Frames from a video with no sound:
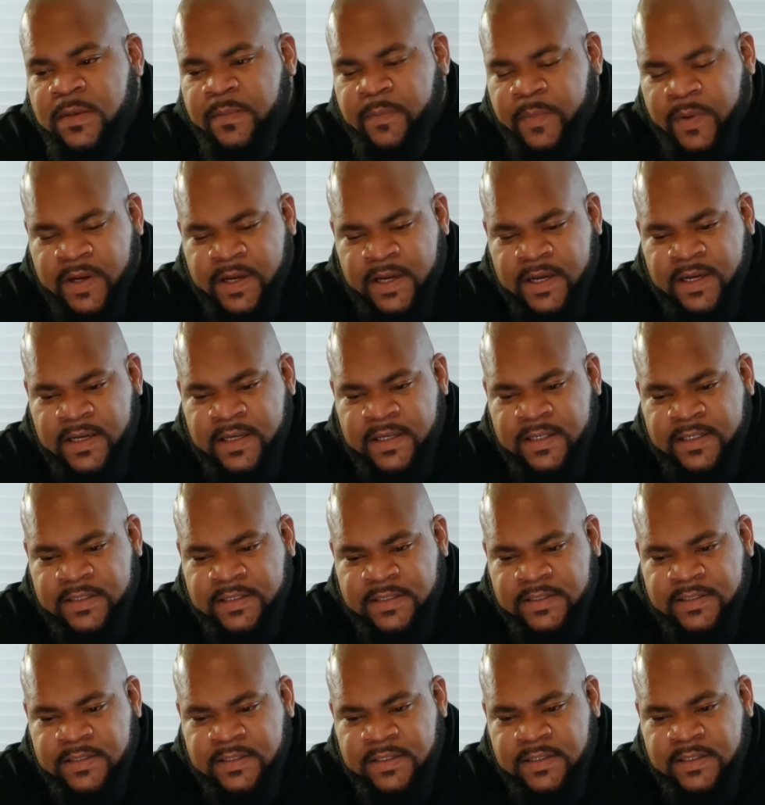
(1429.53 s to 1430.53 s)

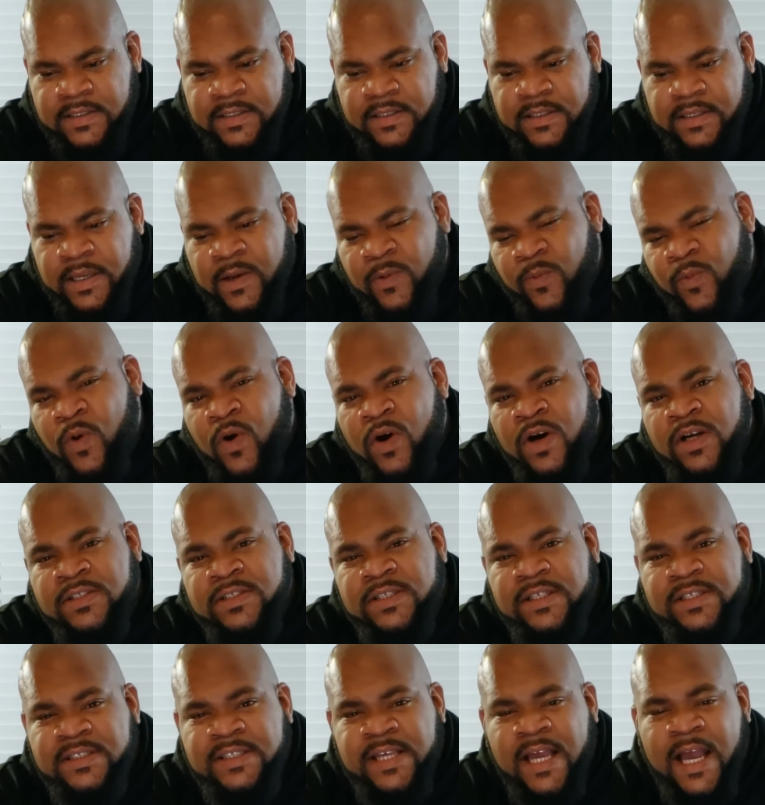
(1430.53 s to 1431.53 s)
because it was
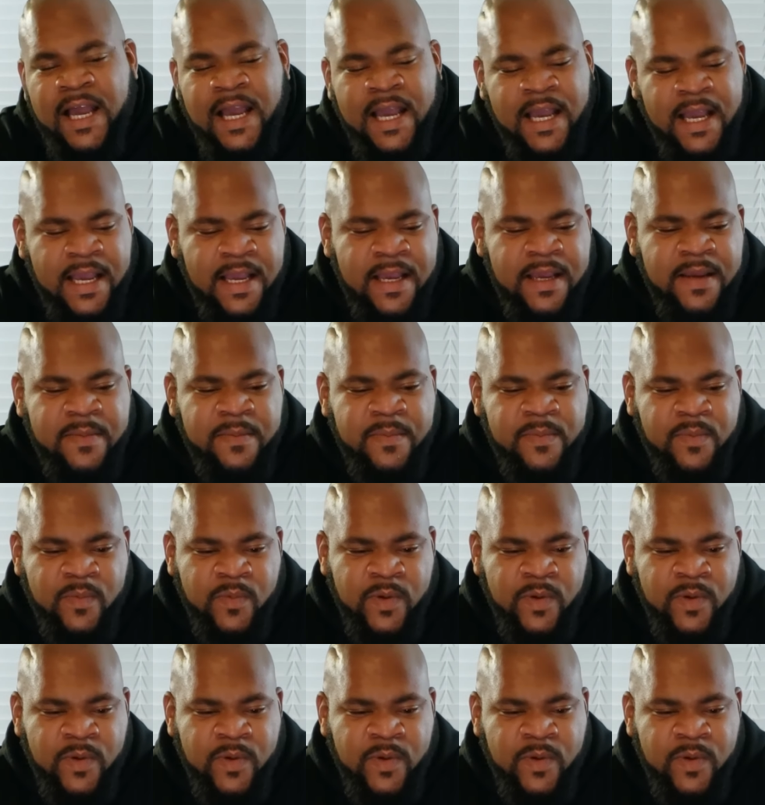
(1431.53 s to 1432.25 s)
a time